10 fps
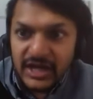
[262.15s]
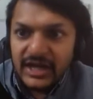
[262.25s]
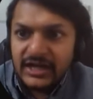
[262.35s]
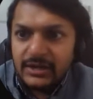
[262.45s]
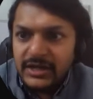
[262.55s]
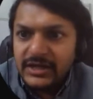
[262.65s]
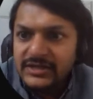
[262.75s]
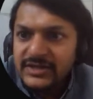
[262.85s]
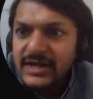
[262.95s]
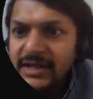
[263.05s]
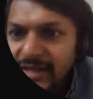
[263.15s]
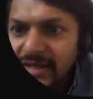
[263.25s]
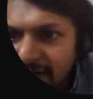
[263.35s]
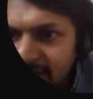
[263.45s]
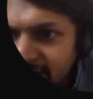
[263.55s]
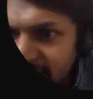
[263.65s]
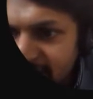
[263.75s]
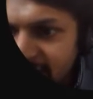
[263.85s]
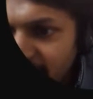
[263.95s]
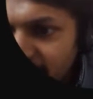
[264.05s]
It means that
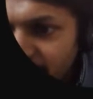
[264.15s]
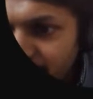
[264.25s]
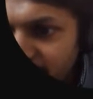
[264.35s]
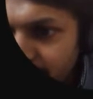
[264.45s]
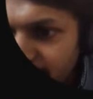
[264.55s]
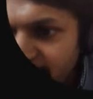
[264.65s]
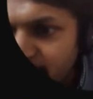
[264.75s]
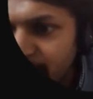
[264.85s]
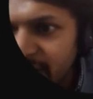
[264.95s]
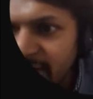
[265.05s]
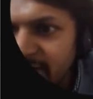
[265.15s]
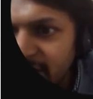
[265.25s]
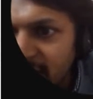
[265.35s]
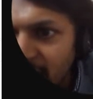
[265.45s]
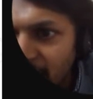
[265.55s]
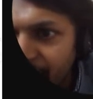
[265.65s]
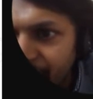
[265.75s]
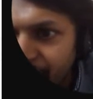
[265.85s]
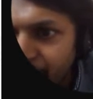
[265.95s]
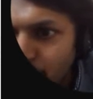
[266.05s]
this will be experiencing a
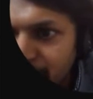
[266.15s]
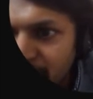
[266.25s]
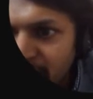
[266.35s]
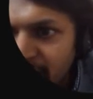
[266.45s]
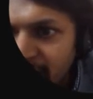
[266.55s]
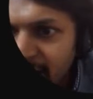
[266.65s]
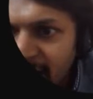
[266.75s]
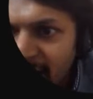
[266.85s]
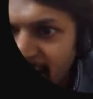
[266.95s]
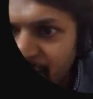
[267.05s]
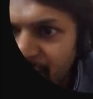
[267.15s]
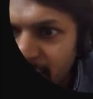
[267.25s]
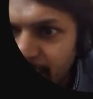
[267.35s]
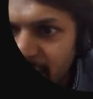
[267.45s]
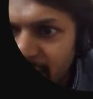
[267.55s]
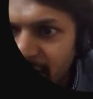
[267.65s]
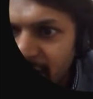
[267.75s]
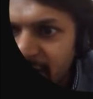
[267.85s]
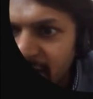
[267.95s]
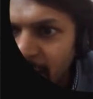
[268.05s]
force that will be
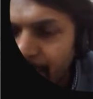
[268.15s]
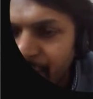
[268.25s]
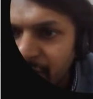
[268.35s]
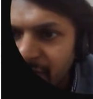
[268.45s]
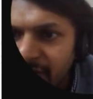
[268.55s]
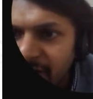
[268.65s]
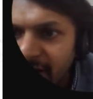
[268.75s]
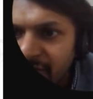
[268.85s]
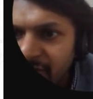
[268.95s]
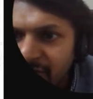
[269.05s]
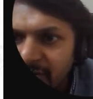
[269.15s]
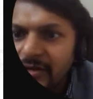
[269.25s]
in the upward direction.